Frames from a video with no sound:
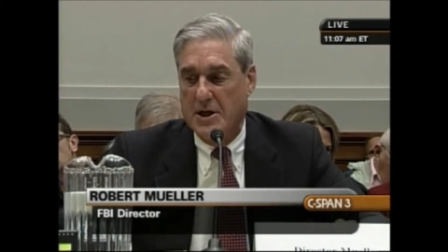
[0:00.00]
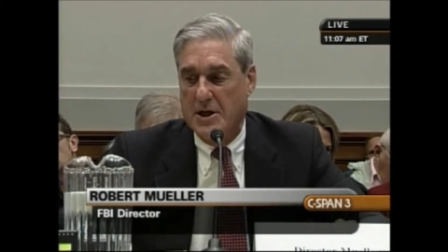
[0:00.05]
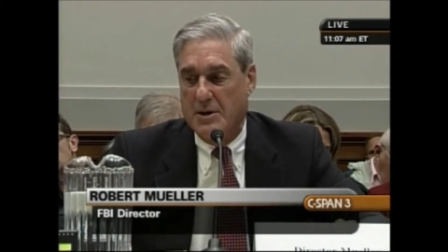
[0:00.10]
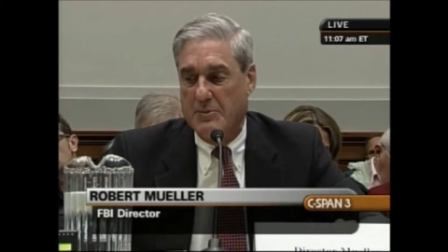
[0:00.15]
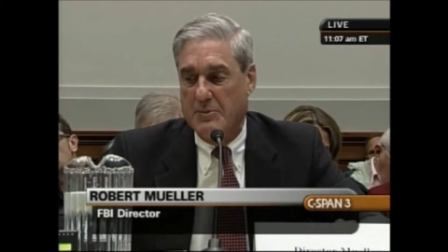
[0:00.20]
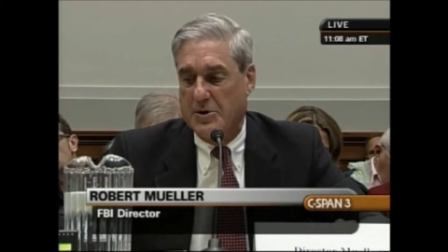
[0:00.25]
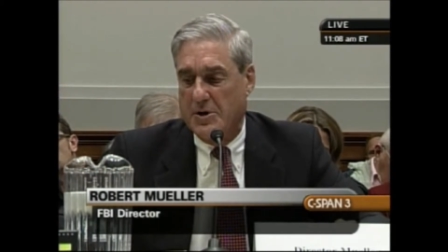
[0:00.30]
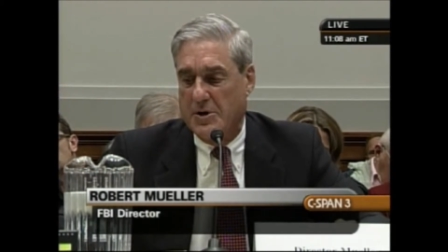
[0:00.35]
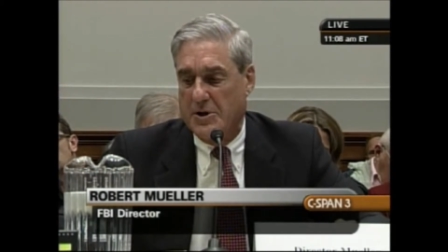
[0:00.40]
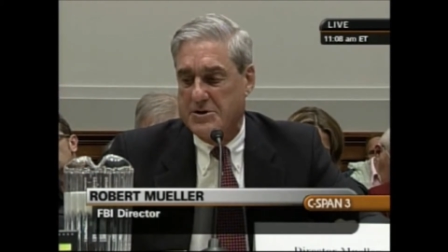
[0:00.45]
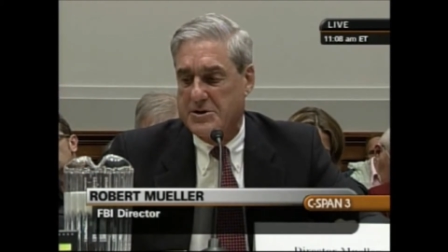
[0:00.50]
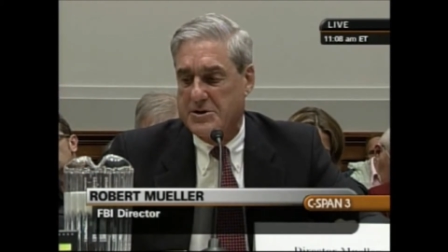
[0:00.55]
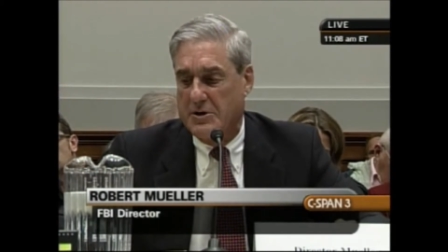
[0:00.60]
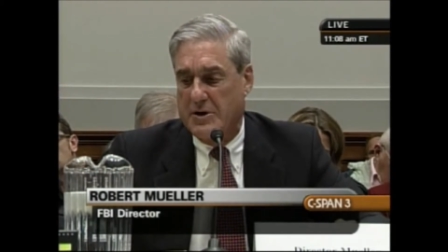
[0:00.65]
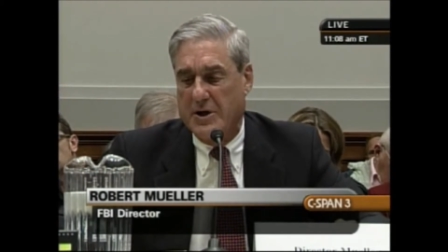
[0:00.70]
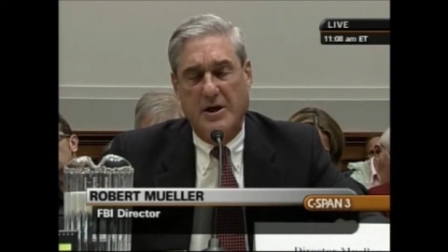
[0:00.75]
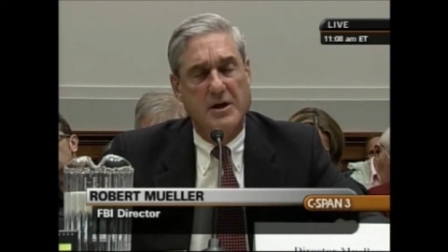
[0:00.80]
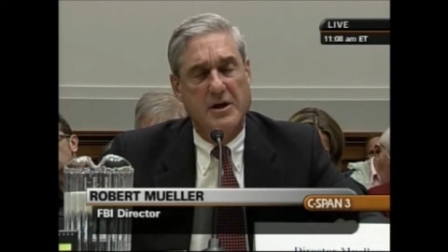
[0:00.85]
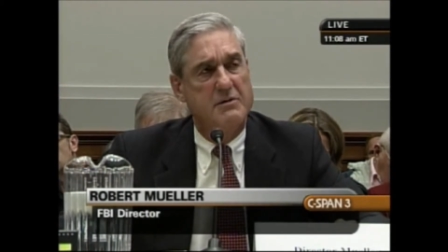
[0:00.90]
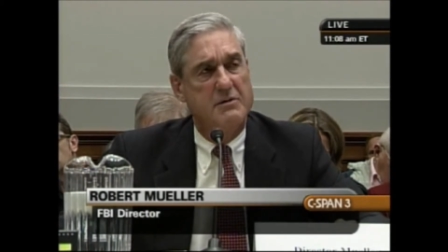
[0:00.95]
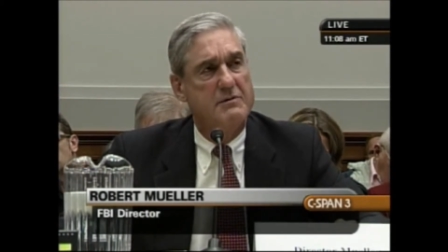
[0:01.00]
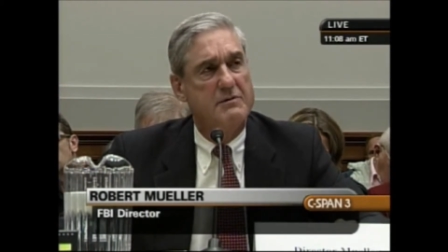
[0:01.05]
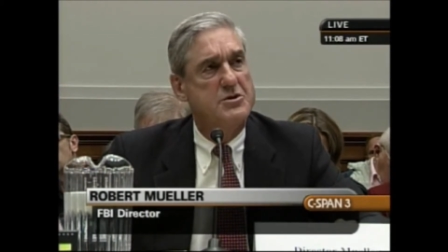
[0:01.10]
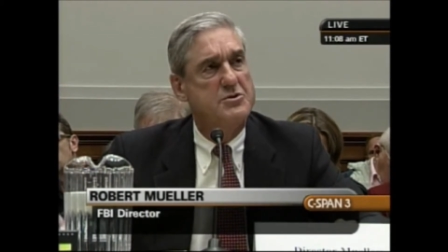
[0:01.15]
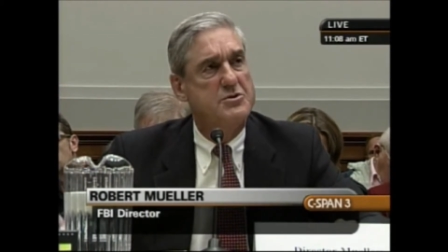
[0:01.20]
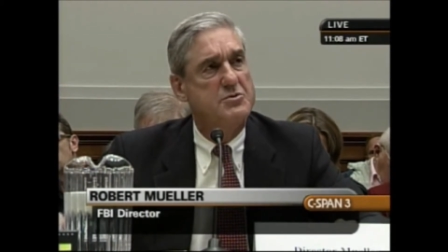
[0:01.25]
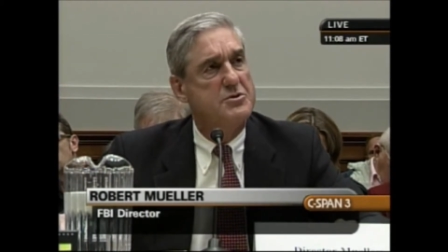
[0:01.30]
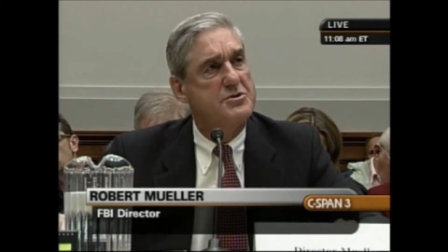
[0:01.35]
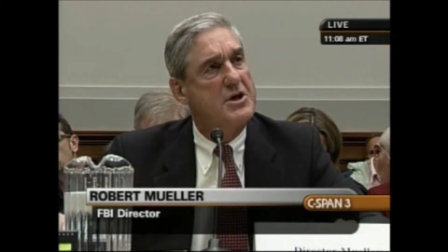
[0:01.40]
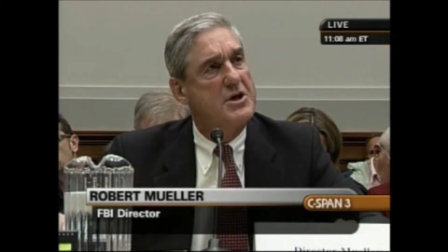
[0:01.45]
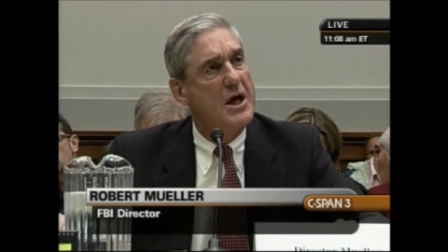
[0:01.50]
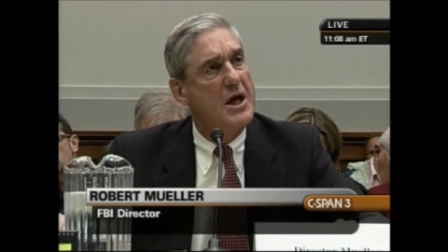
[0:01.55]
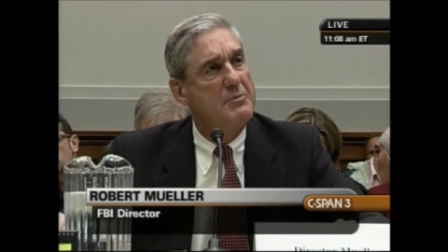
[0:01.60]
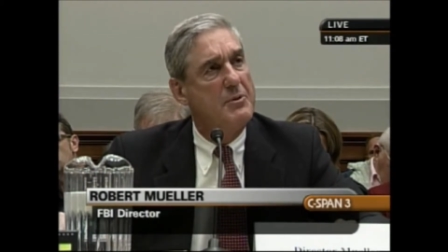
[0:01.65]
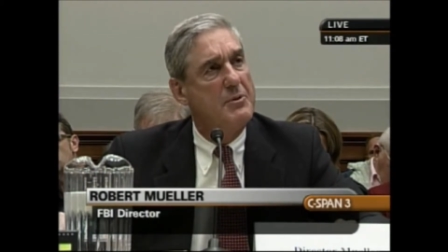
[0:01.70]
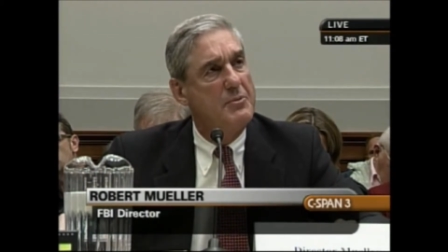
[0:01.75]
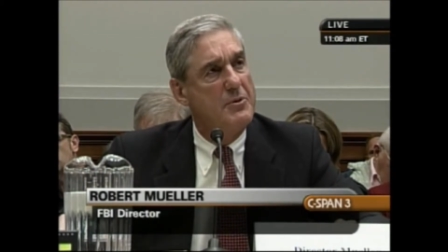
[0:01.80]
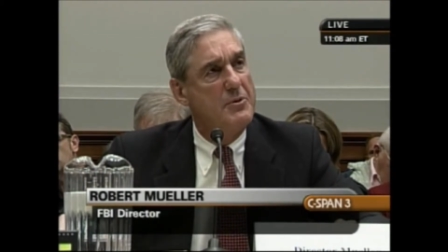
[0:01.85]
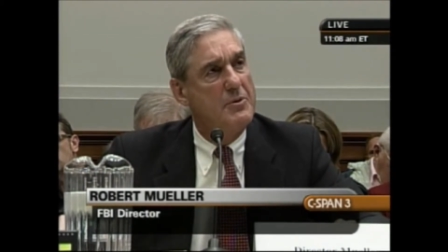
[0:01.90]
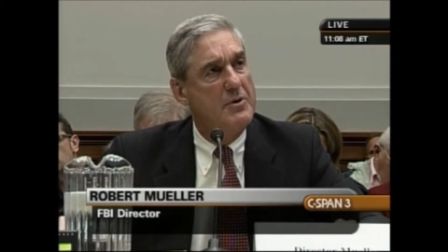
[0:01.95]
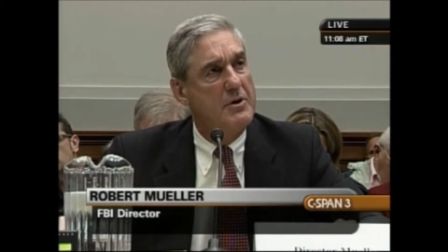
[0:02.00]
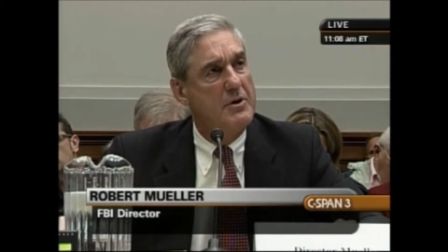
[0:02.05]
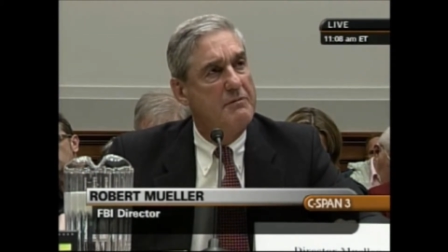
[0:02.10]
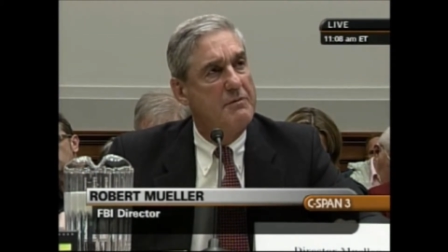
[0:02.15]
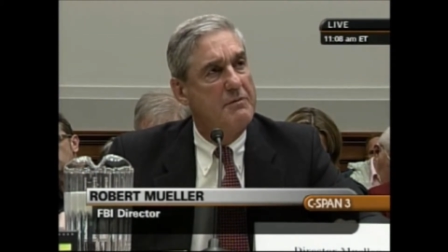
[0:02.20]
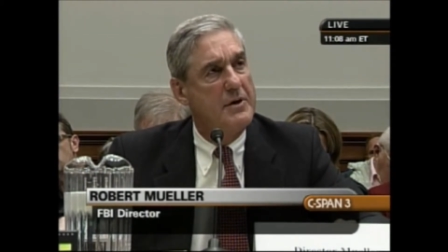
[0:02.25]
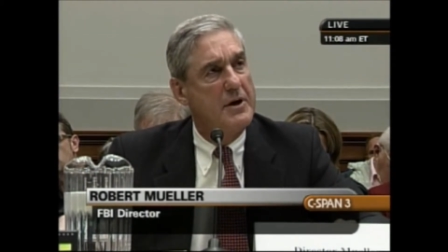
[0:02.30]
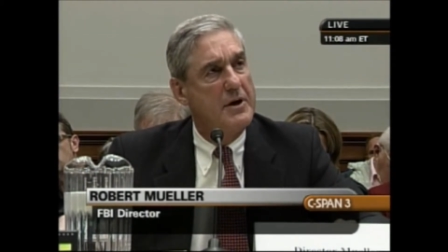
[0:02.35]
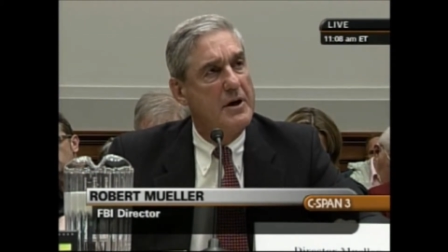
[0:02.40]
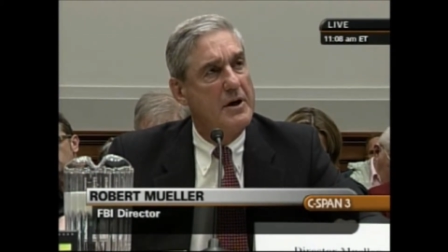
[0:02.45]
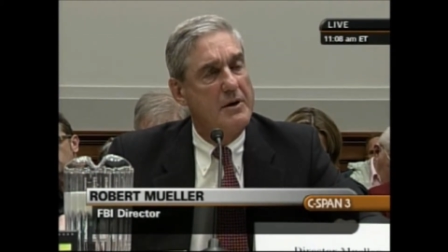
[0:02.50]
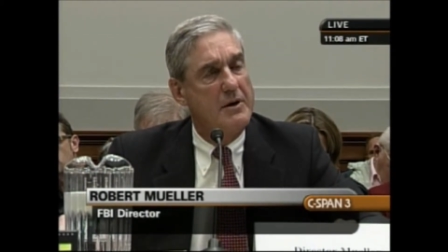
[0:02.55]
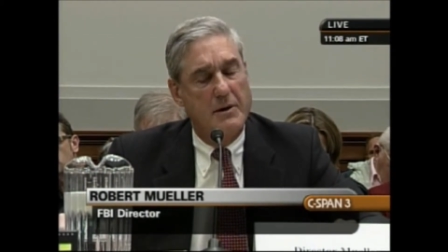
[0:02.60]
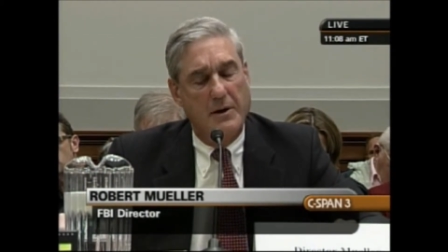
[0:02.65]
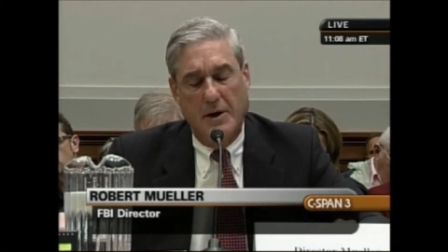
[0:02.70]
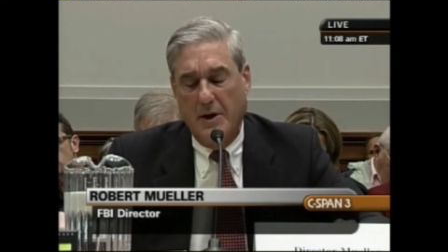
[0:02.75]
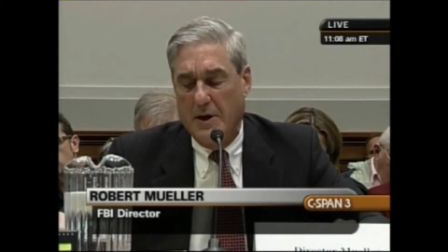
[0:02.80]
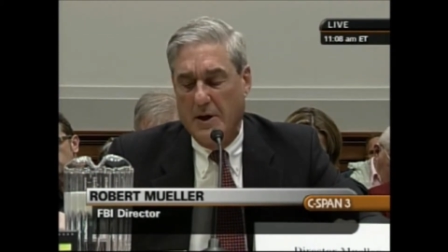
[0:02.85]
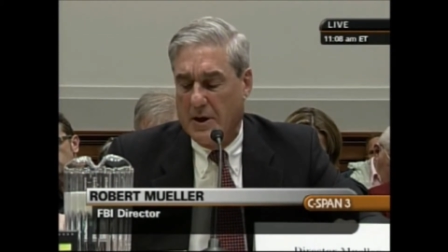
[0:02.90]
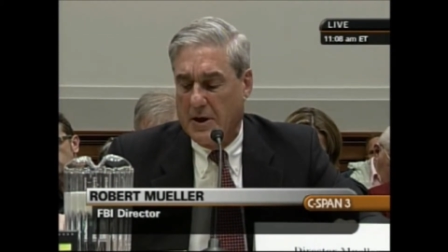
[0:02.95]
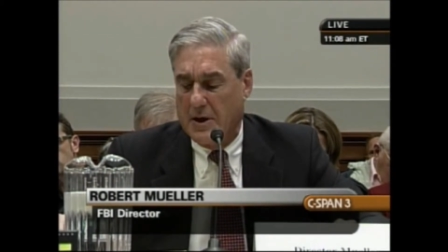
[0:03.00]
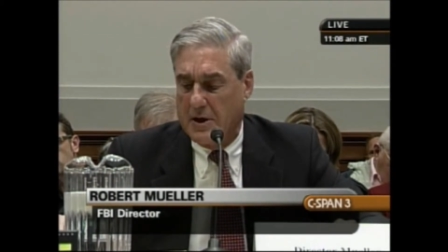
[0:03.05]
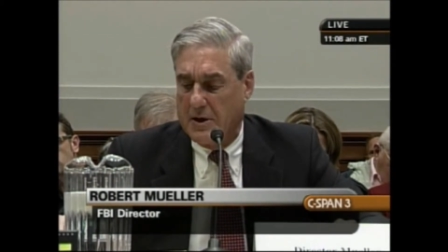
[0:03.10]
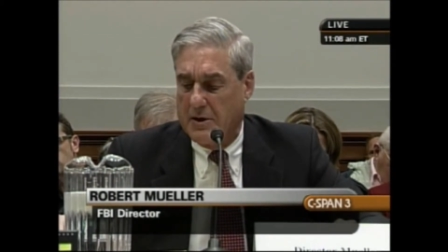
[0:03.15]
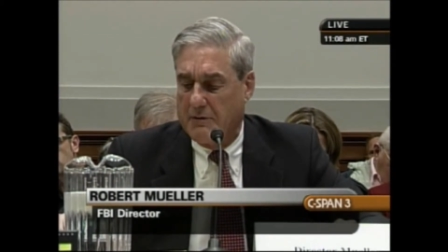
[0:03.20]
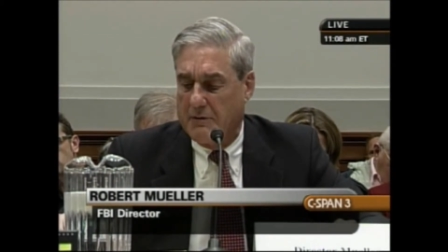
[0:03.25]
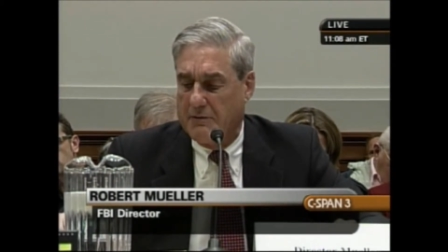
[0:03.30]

but also had individuals capable of of